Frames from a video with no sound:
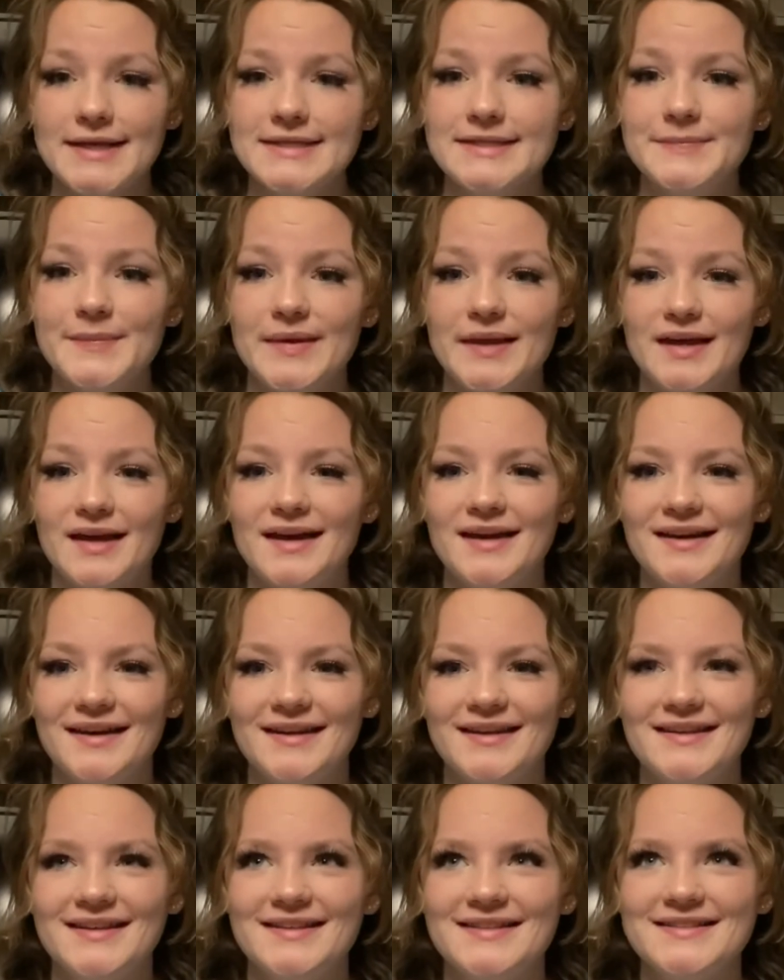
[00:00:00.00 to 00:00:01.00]

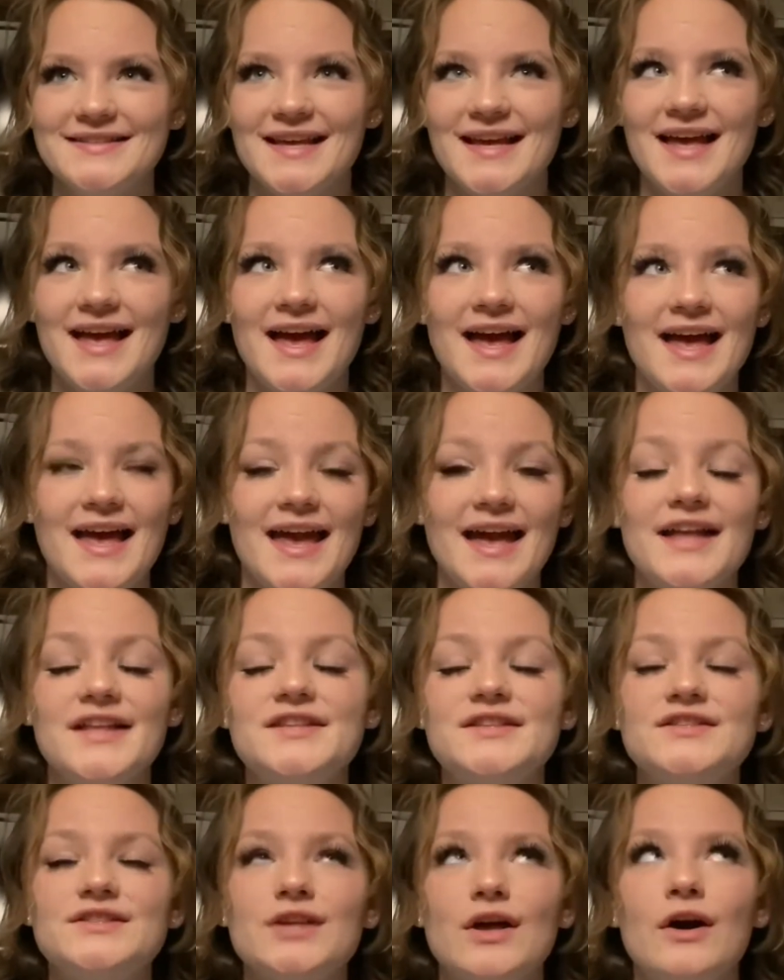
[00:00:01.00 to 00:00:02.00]
because
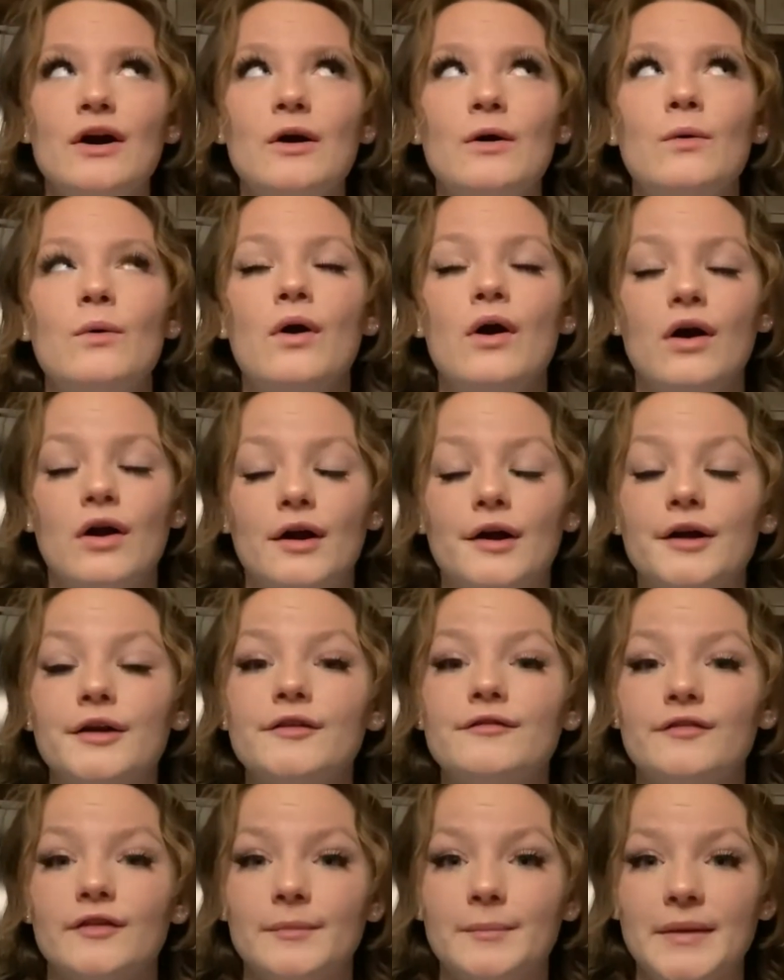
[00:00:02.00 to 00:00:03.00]
it's so hard
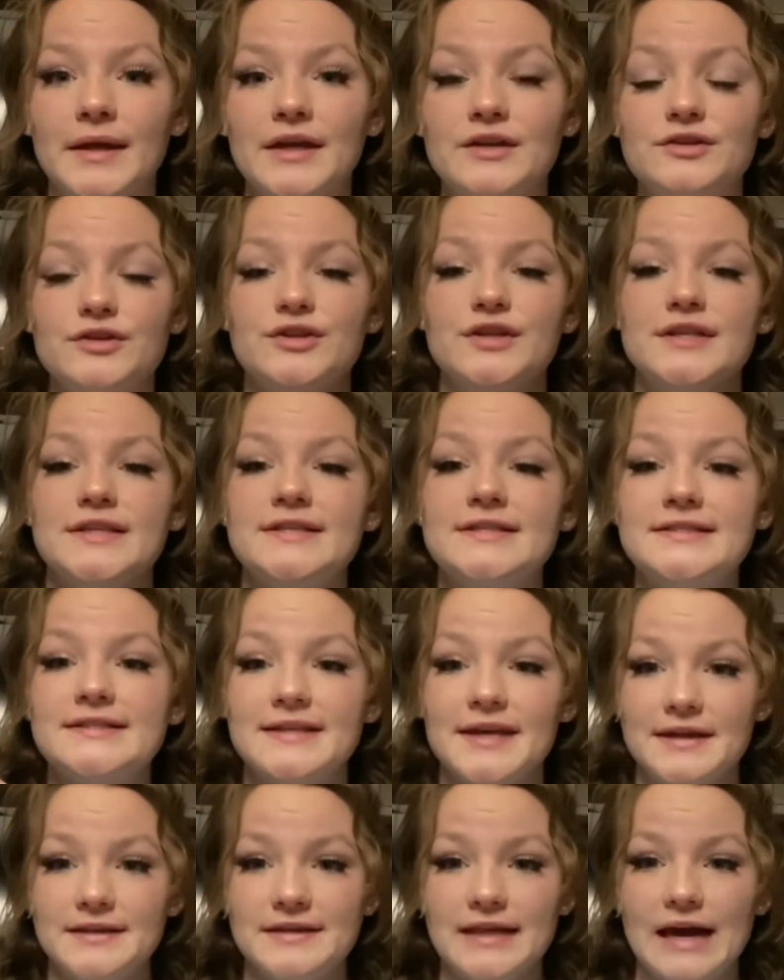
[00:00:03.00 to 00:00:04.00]
for me to just
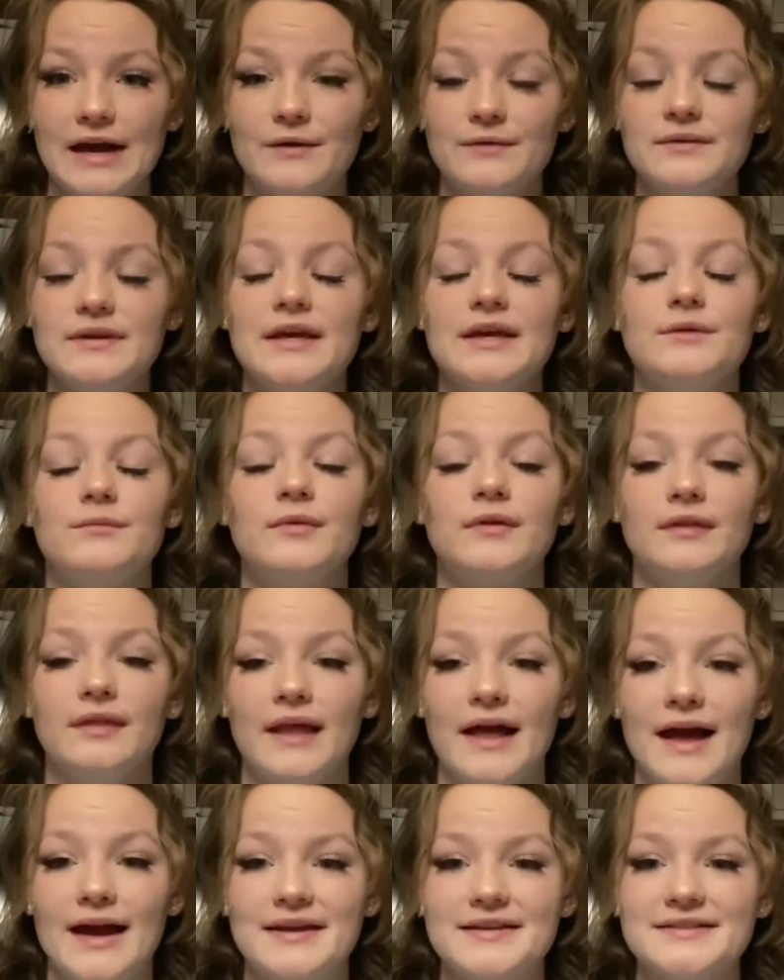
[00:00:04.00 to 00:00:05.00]
sit down and
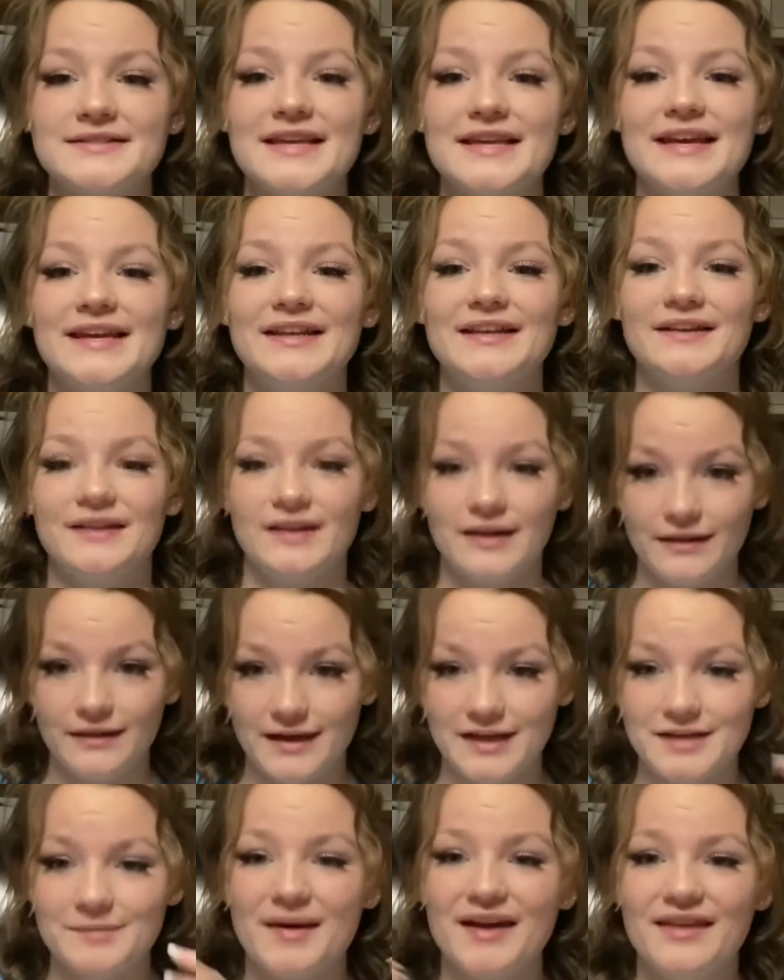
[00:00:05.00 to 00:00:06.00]
relax and
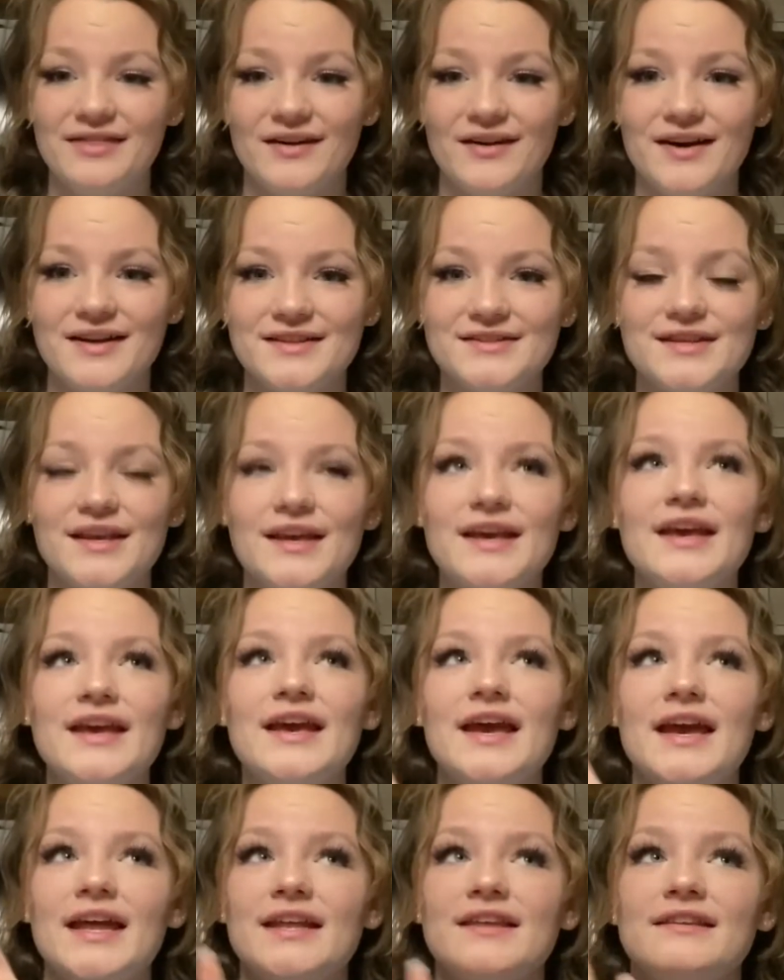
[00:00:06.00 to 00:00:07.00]
collect my thoughts.
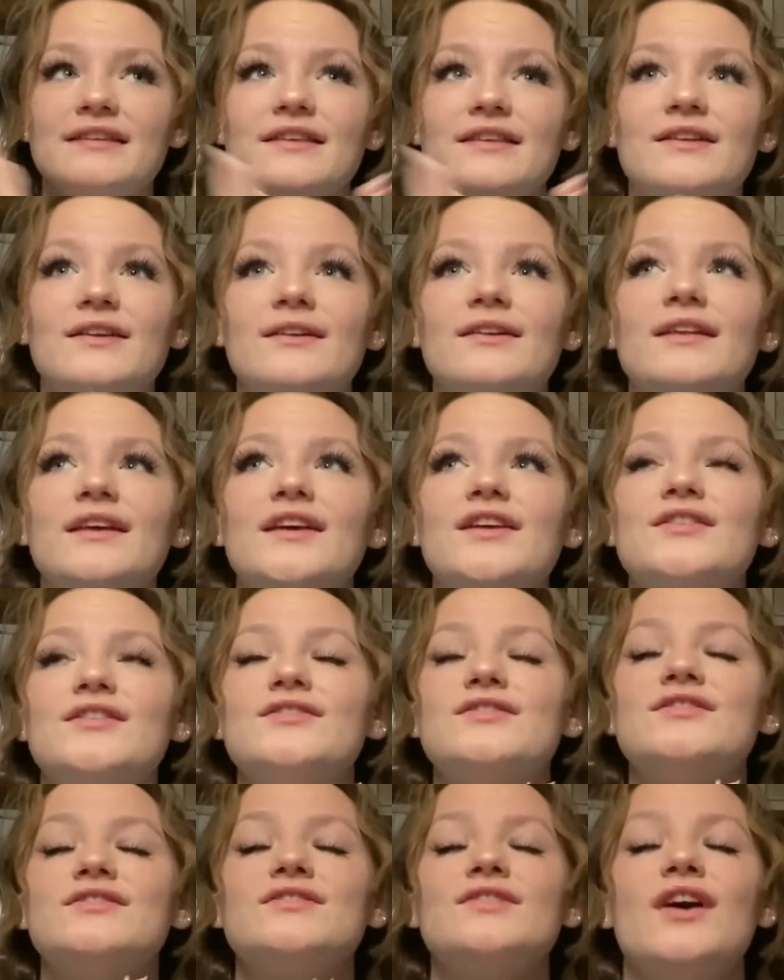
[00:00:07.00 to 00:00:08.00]
It is literally
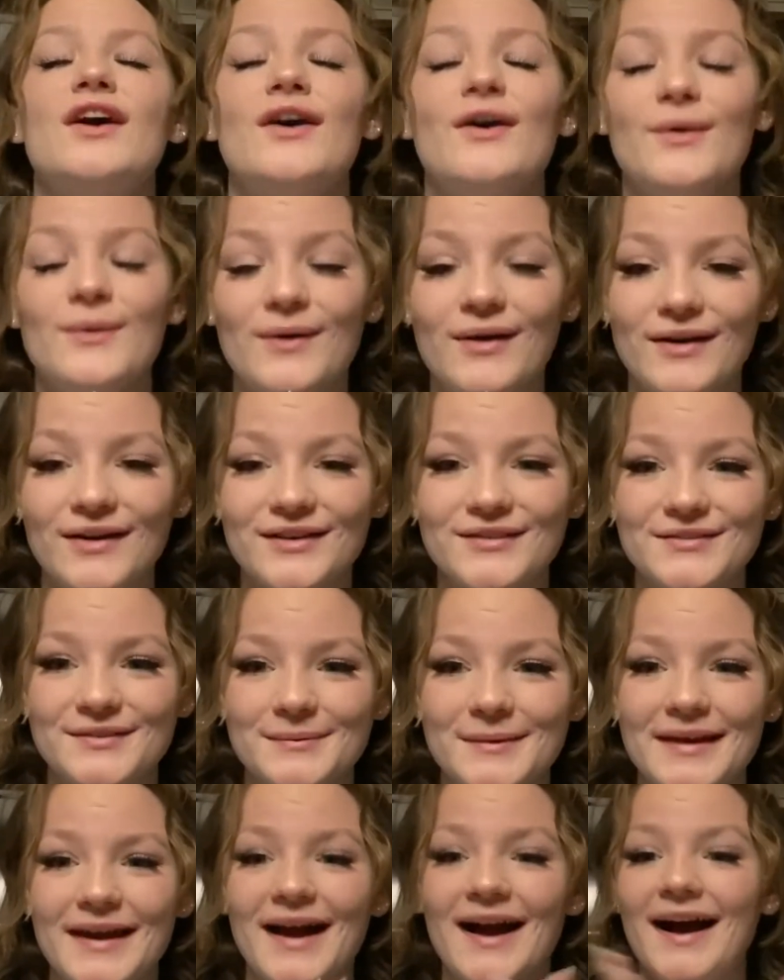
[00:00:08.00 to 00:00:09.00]
so hard for
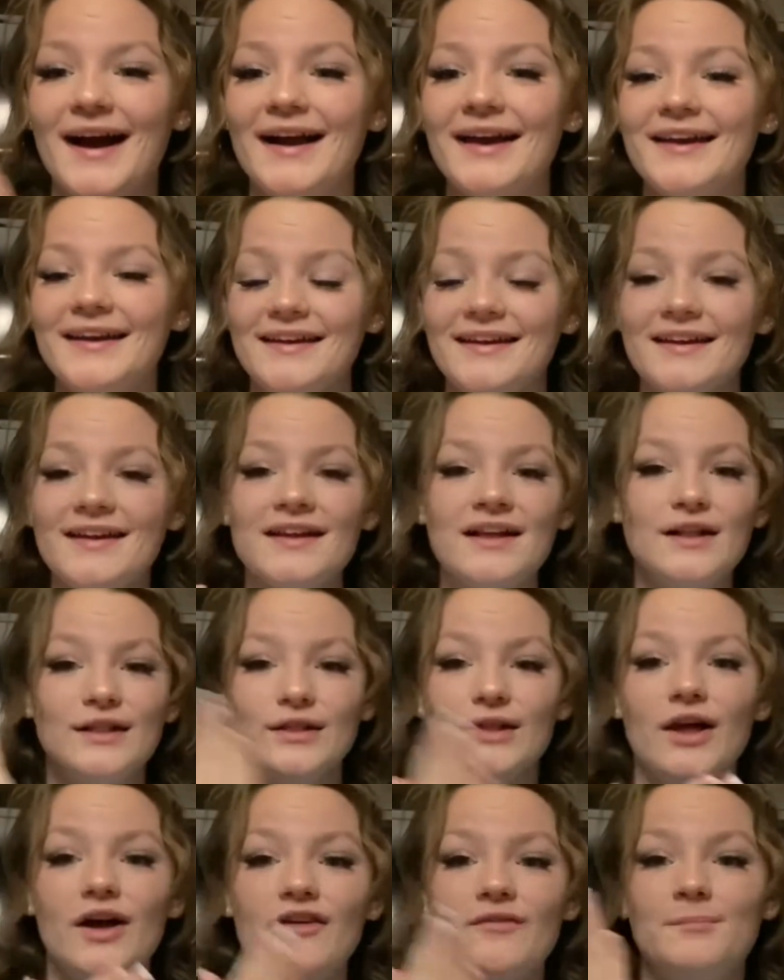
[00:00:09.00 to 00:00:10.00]
me. I
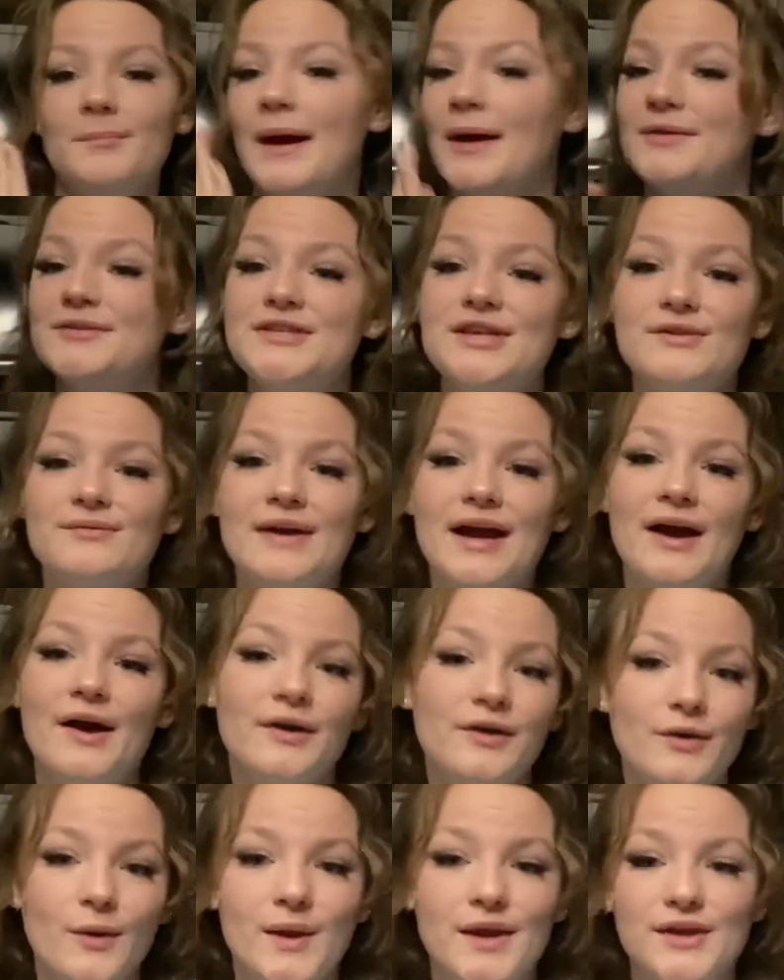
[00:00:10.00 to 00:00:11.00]
love bouncing around,
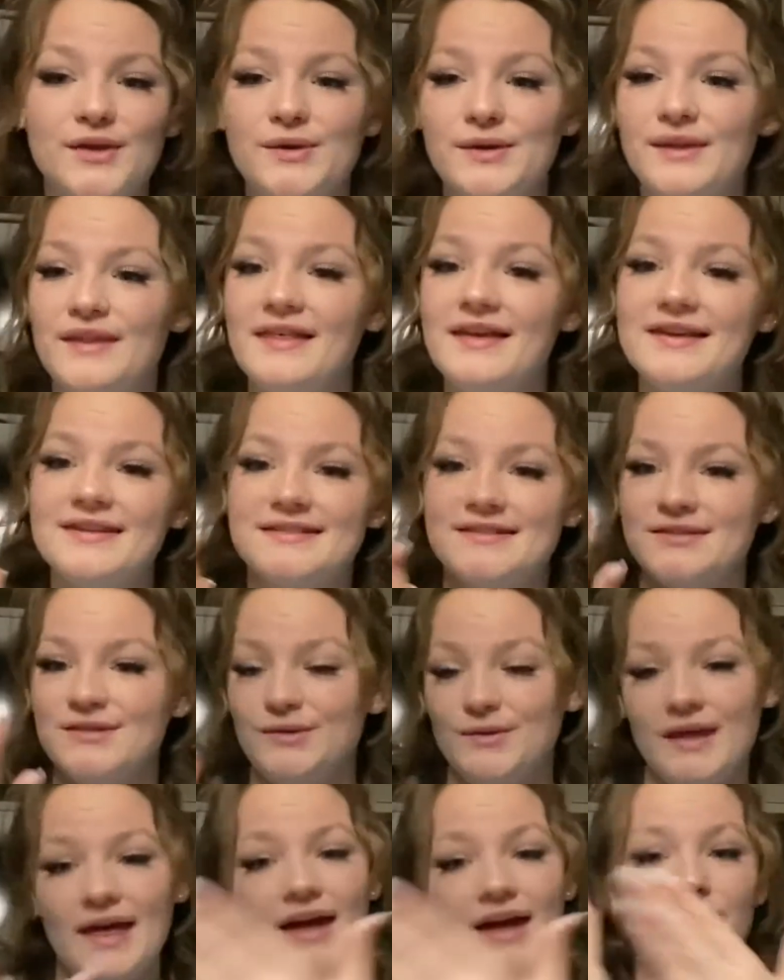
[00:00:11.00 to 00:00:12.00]
going to do this, do
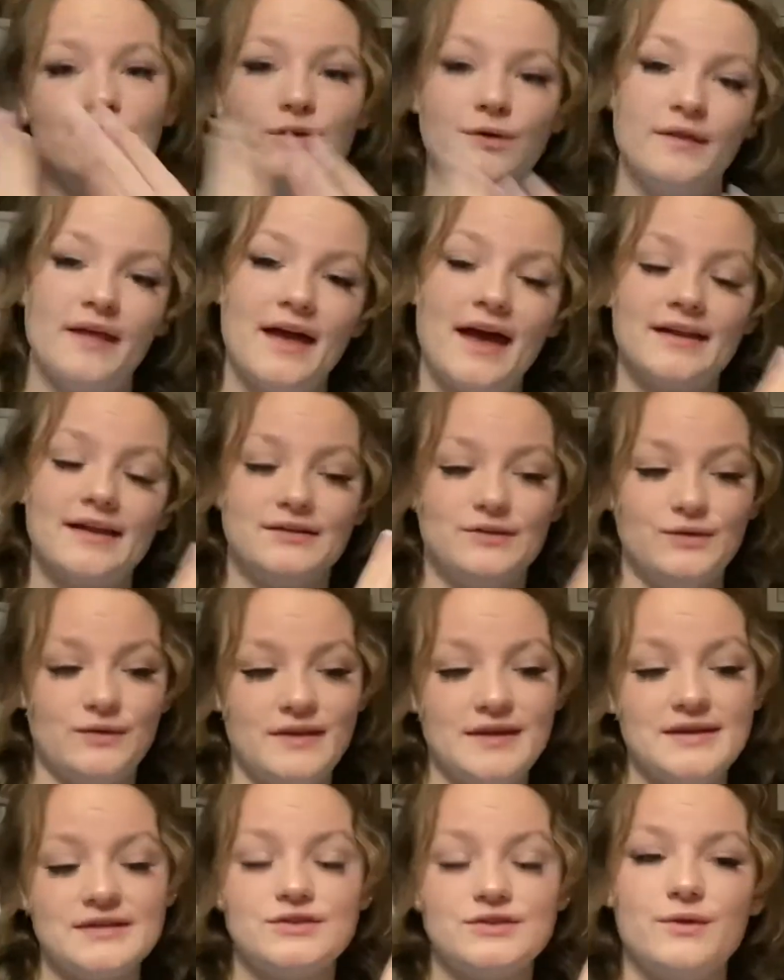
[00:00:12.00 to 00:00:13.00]
that, do that, do
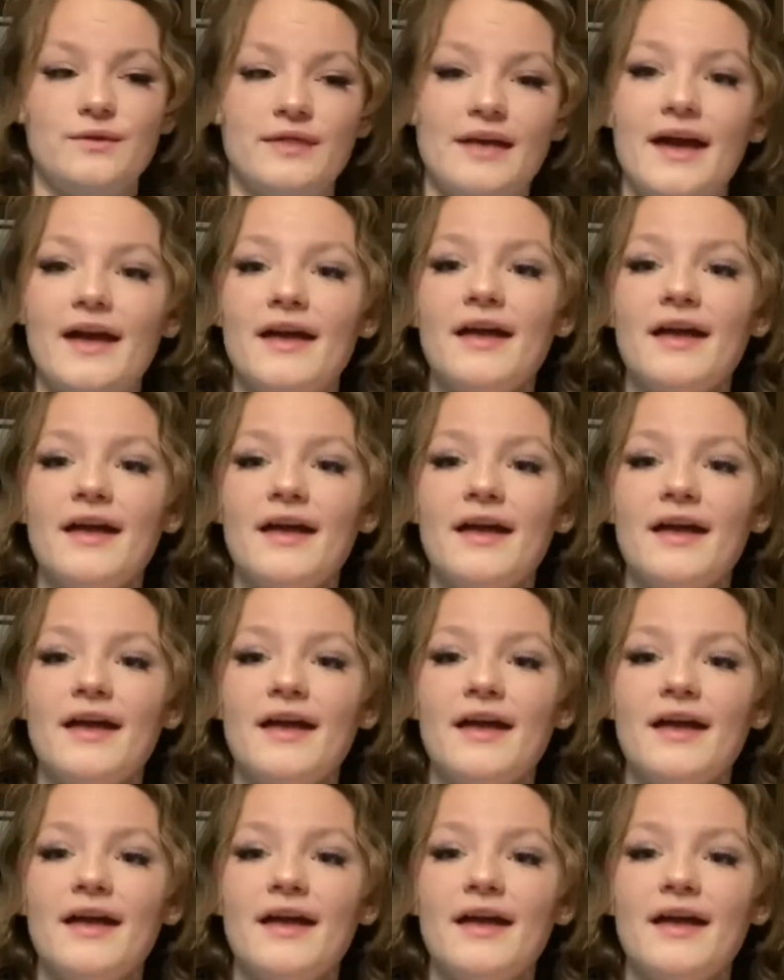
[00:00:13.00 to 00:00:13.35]
this, do that.